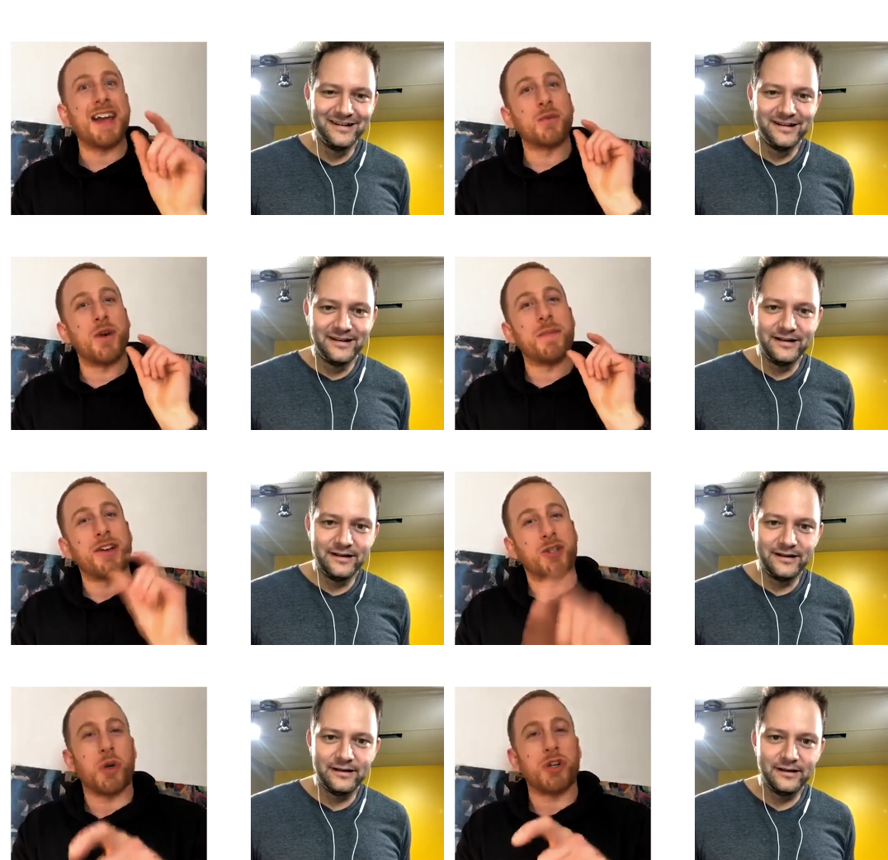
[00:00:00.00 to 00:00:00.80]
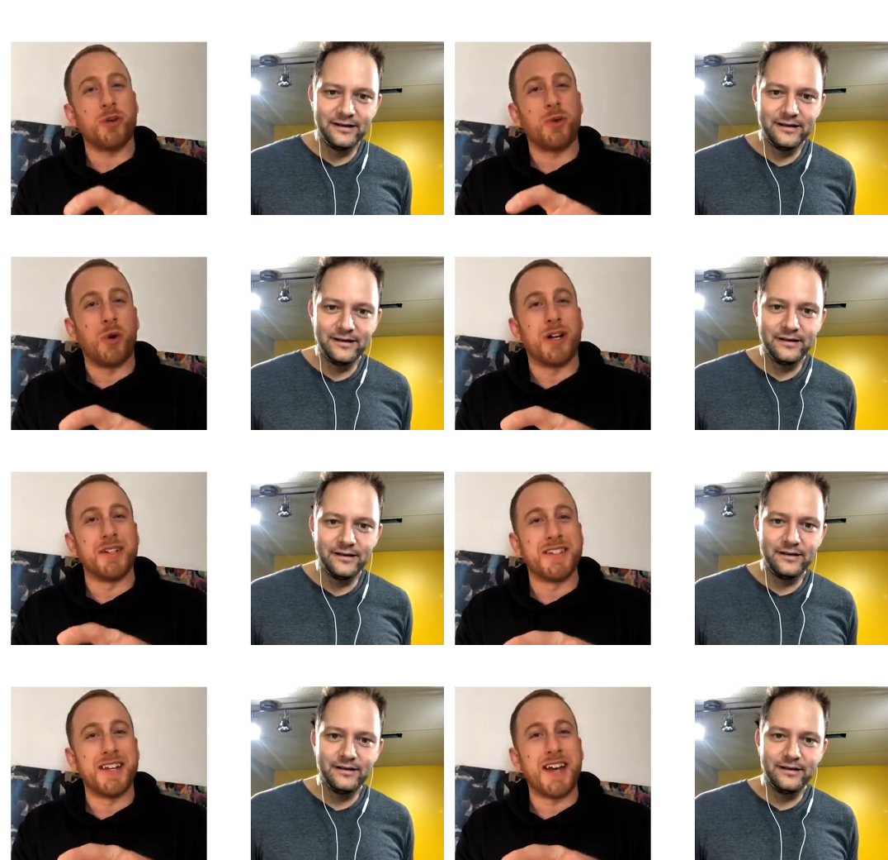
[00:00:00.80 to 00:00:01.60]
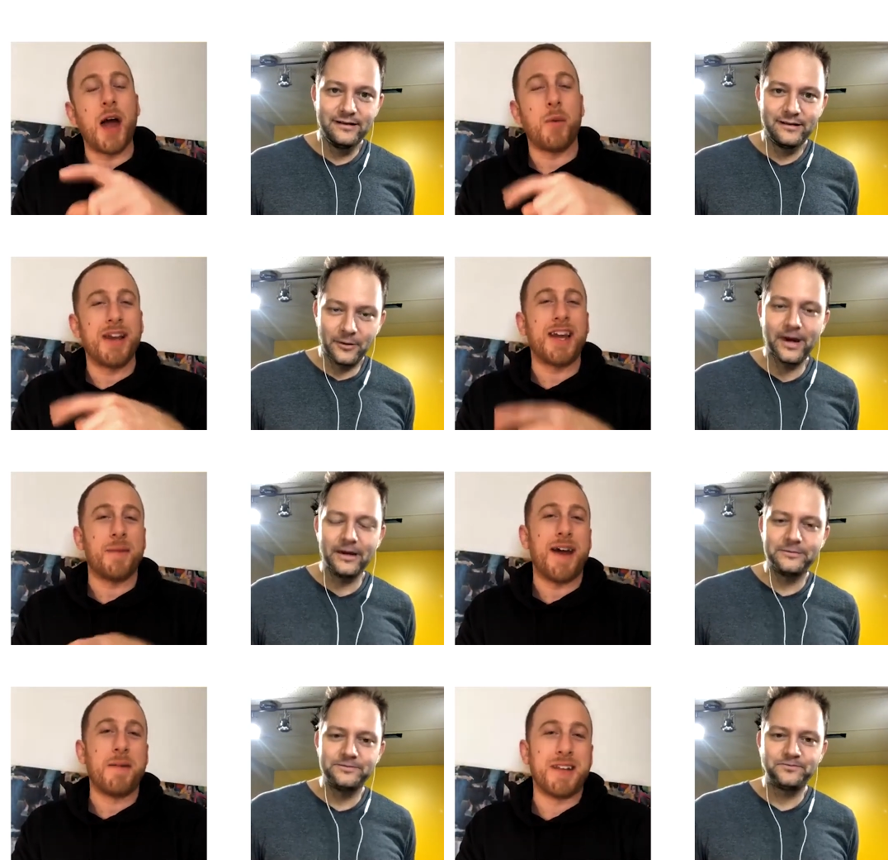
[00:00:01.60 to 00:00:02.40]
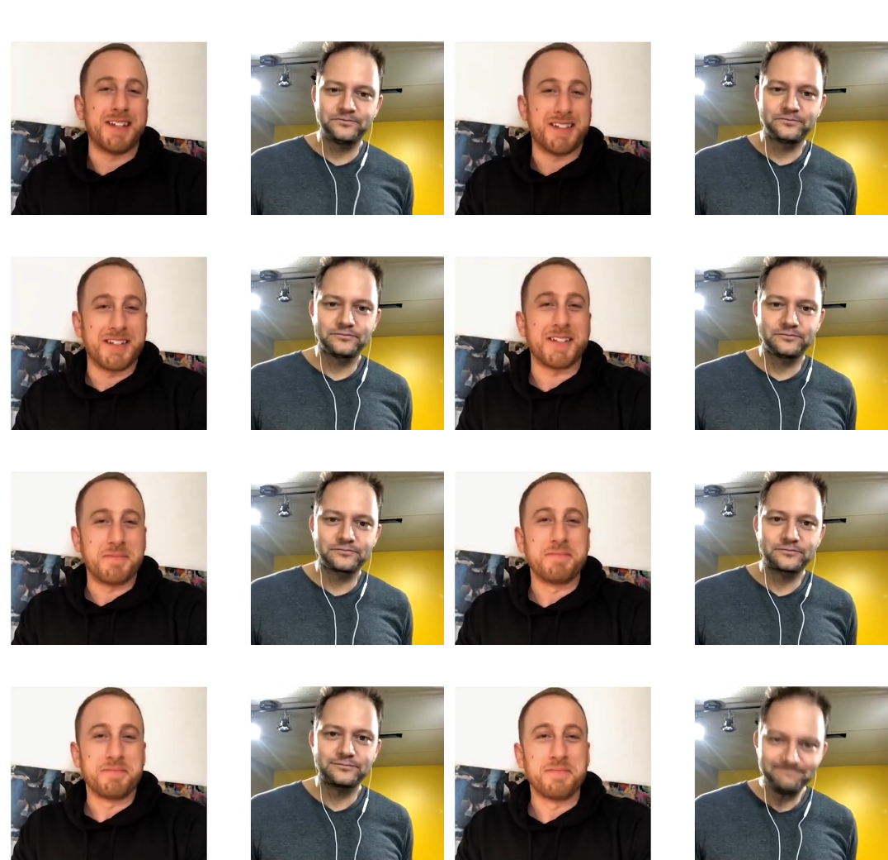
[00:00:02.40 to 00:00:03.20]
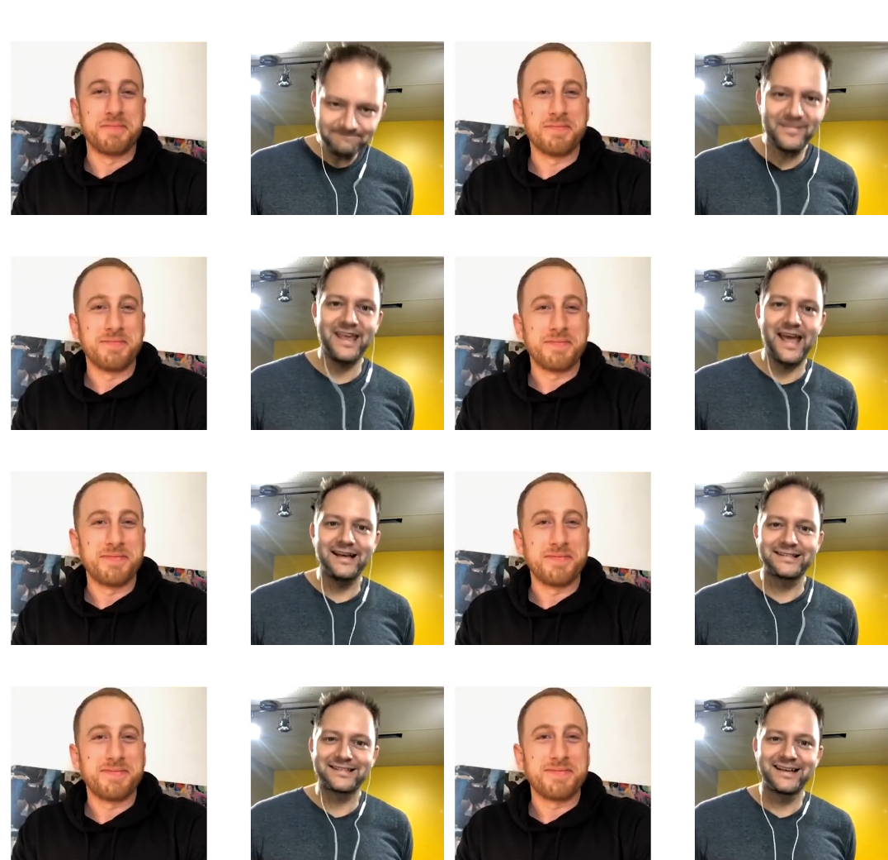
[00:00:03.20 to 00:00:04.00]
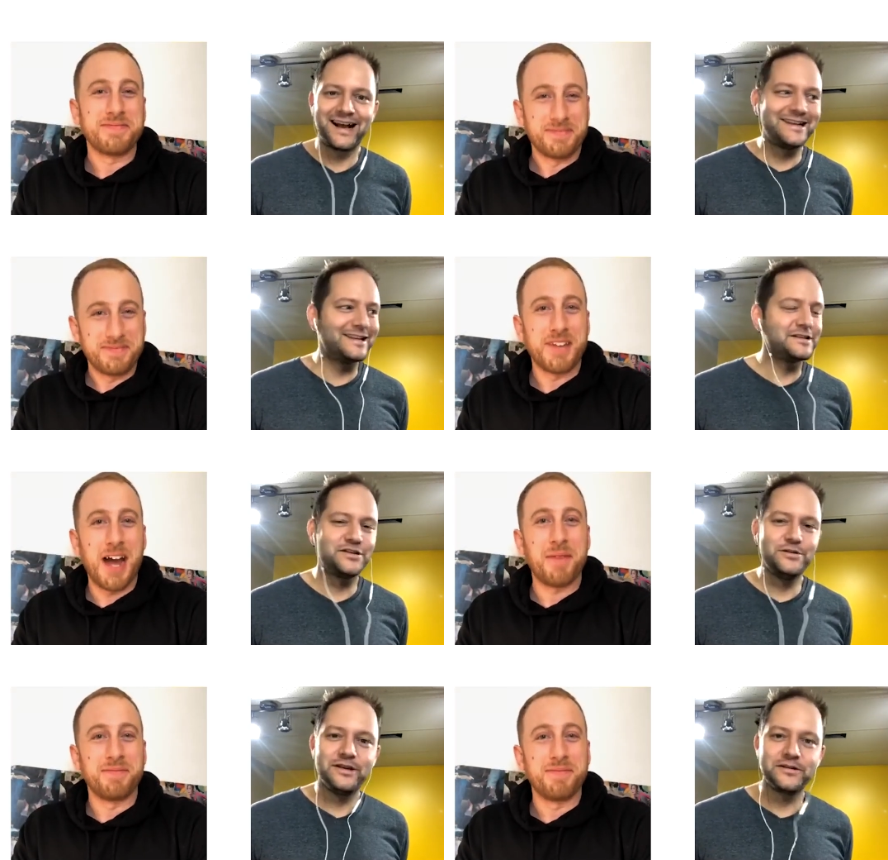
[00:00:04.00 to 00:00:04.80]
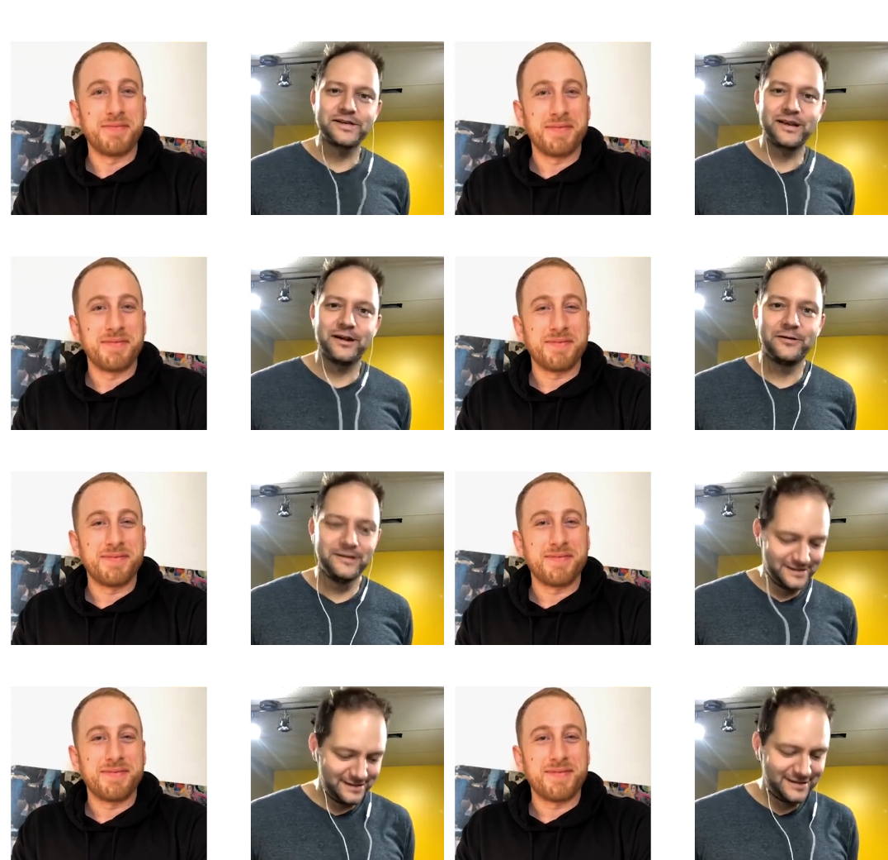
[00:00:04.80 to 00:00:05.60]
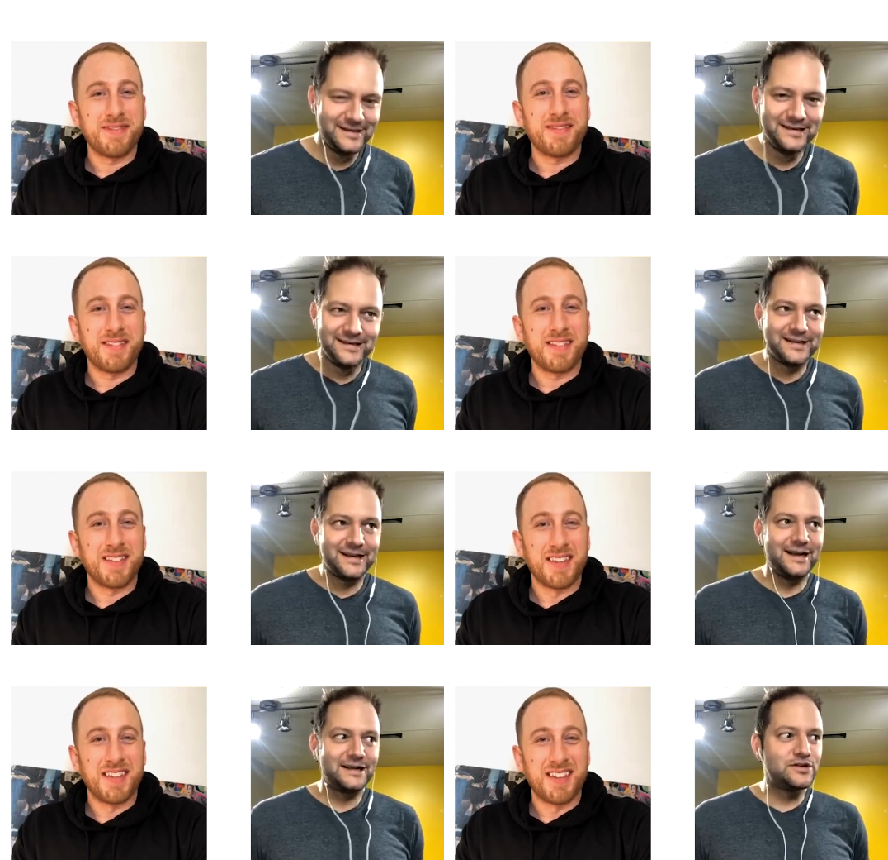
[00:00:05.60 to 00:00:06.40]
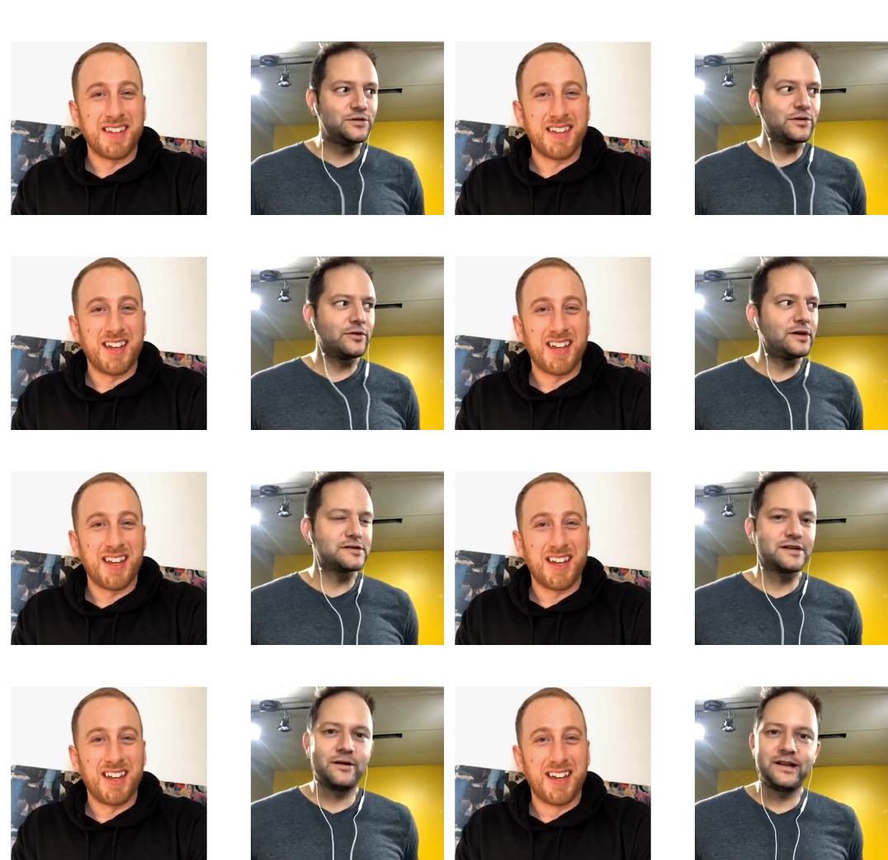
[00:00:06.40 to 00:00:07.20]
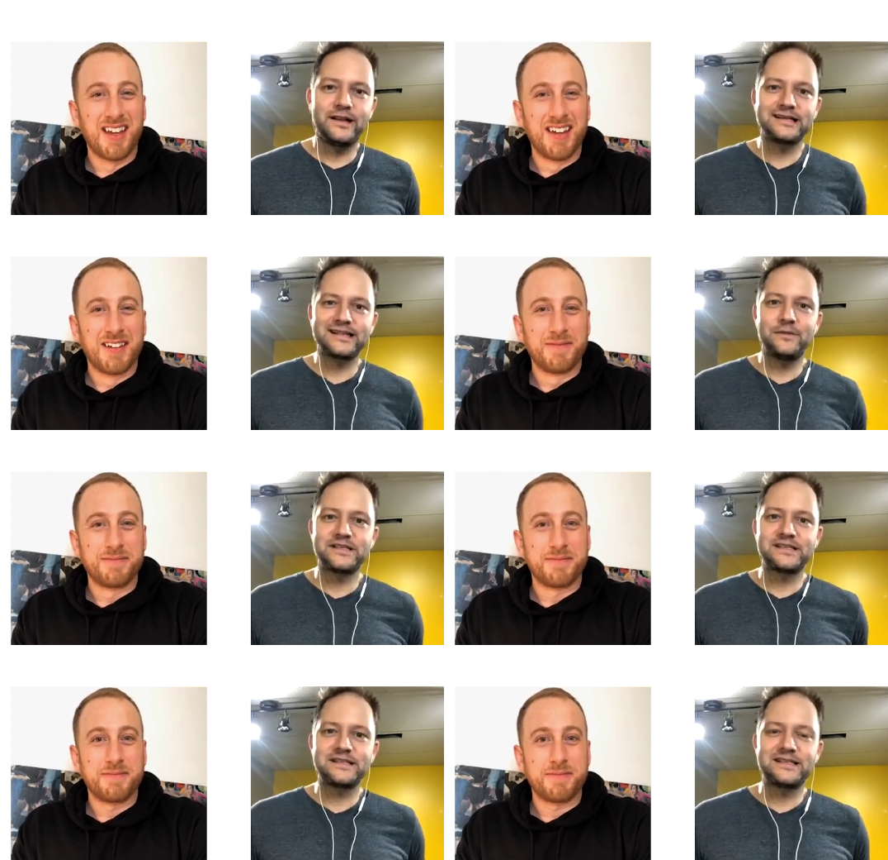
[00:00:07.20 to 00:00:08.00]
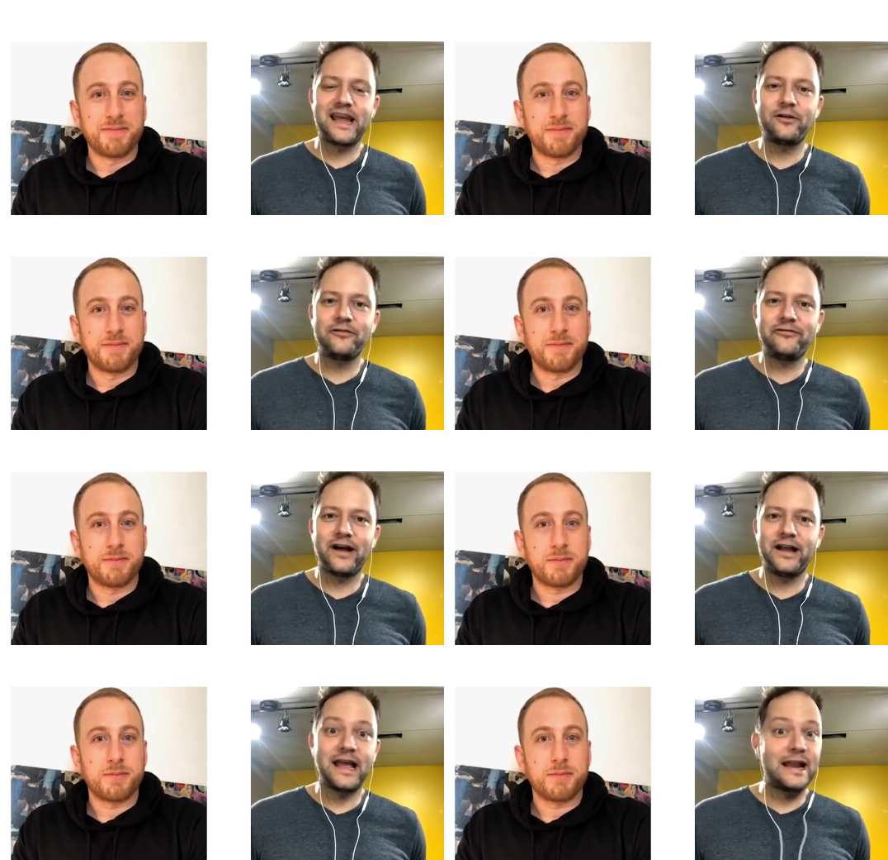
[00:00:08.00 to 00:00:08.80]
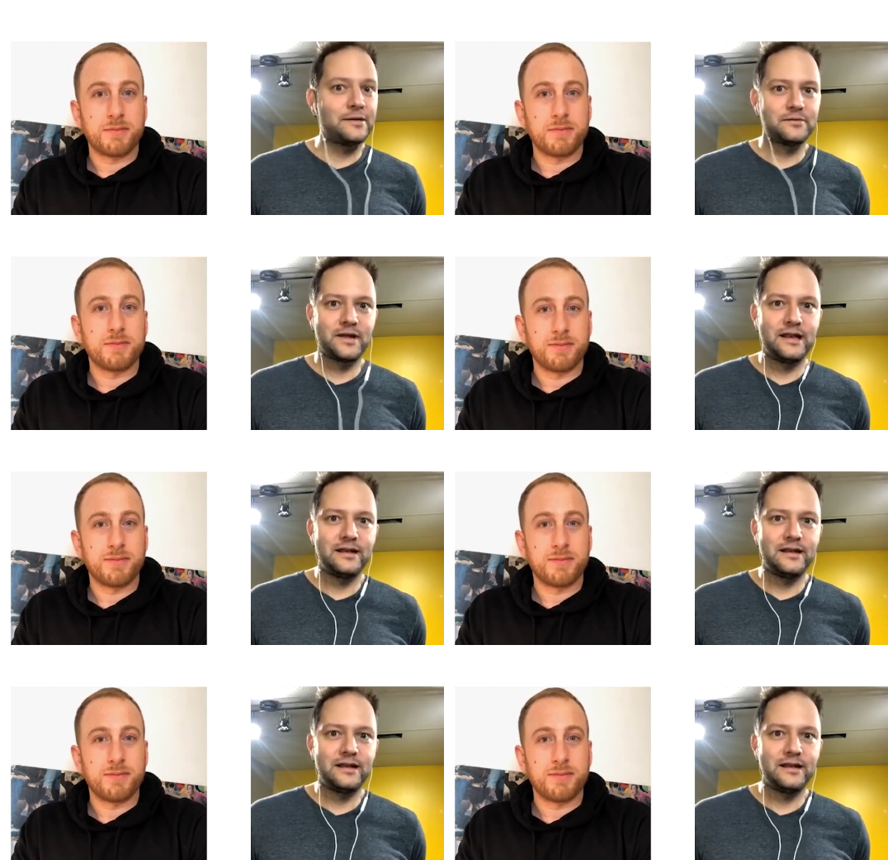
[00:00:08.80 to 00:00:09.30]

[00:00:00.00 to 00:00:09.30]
Speaker 1: is one of my short-term goals. I want to okay. get my M license.
Speaker 2: Yes, I did it yeah. two years ago. Uh, two or three years ago, I did it because I was terrified, and I and